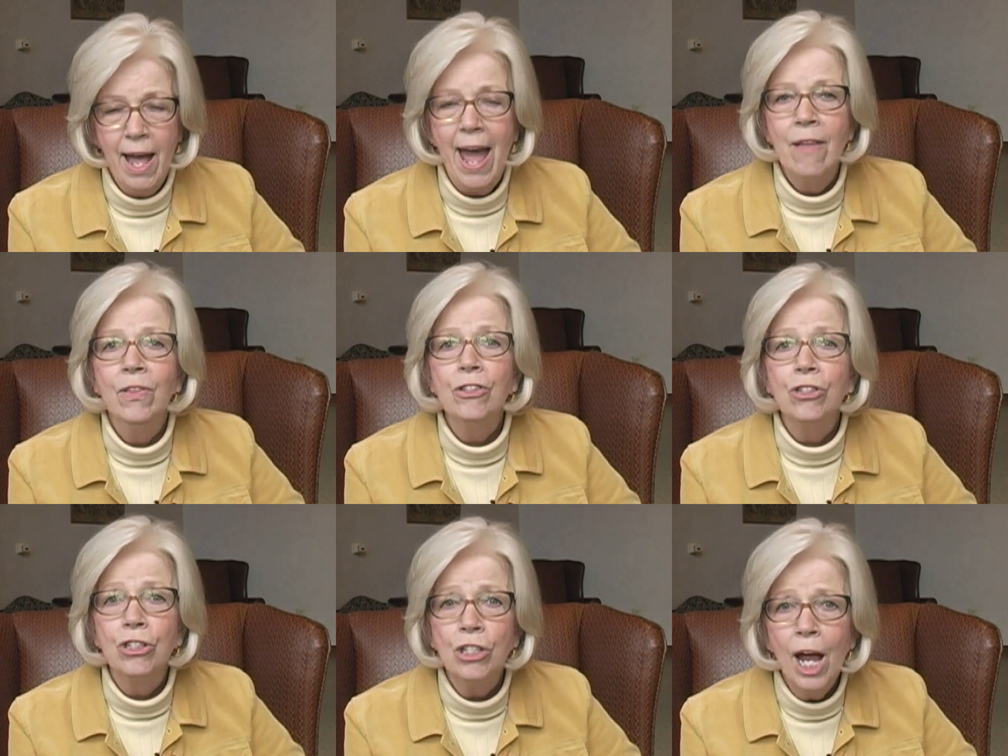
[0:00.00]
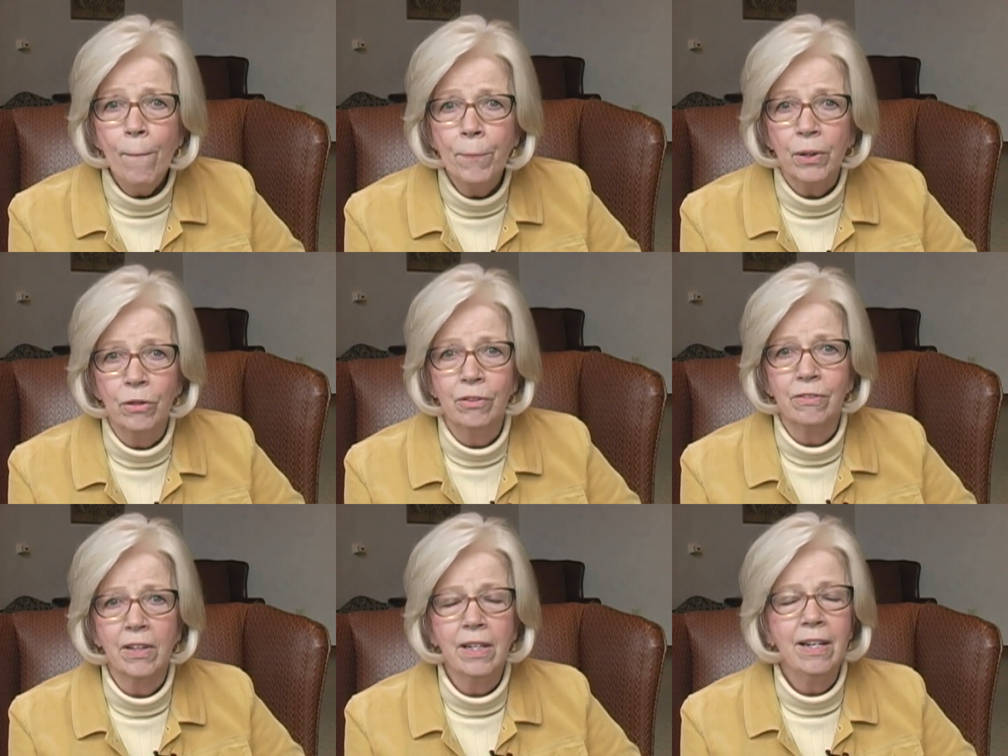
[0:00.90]
And the
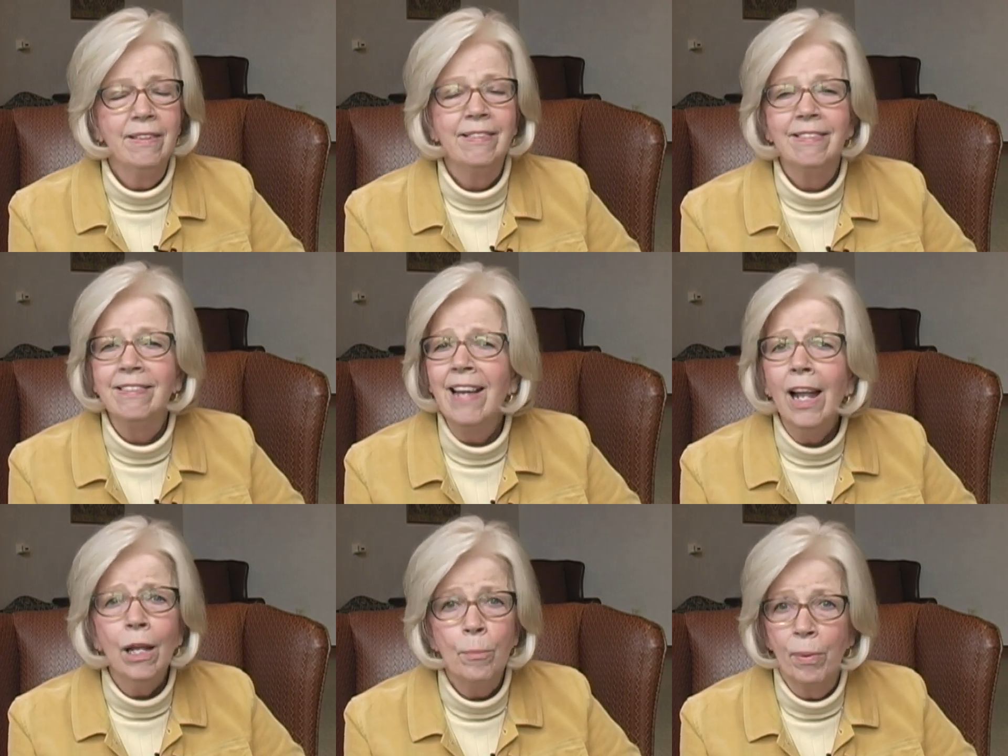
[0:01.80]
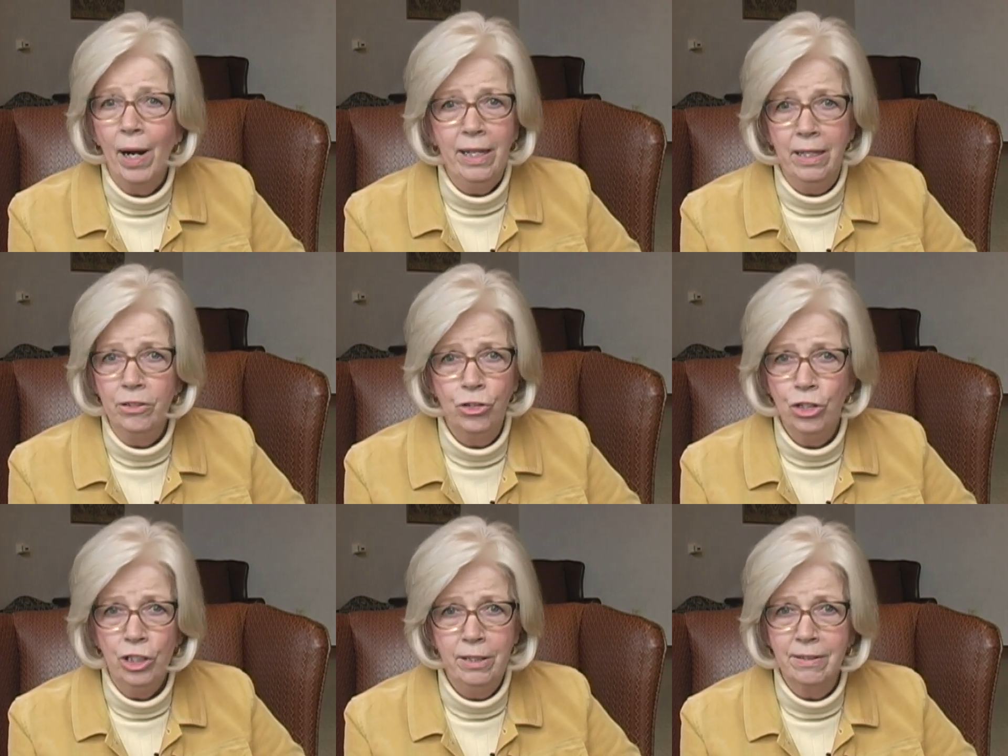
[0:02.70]
shepherds celebrated
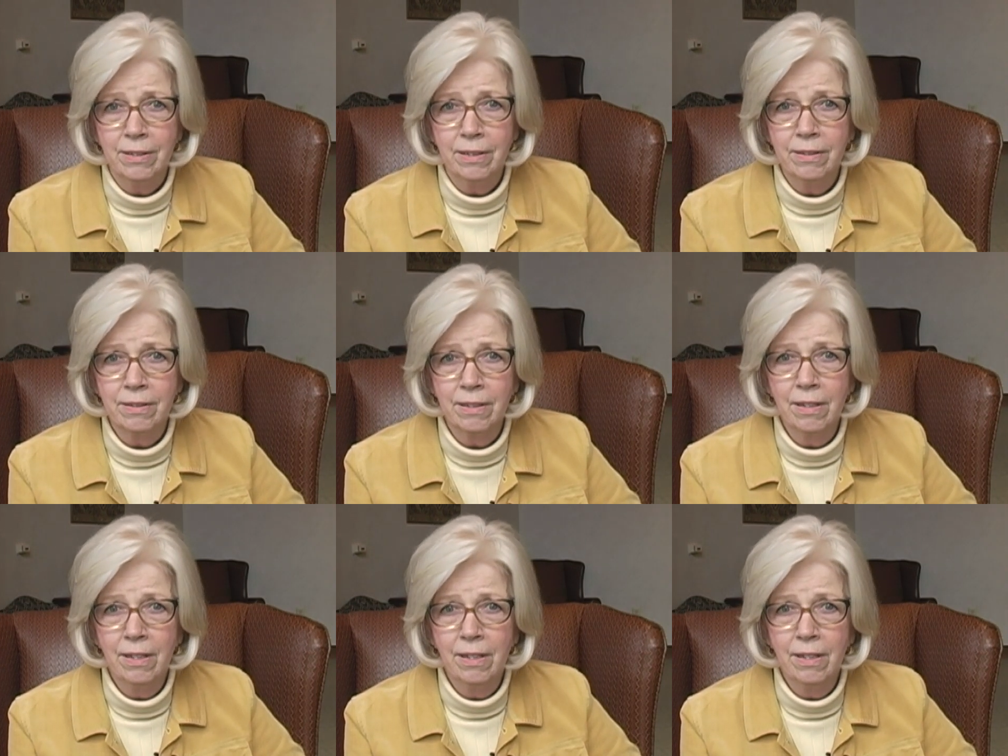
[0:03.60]
Jesus.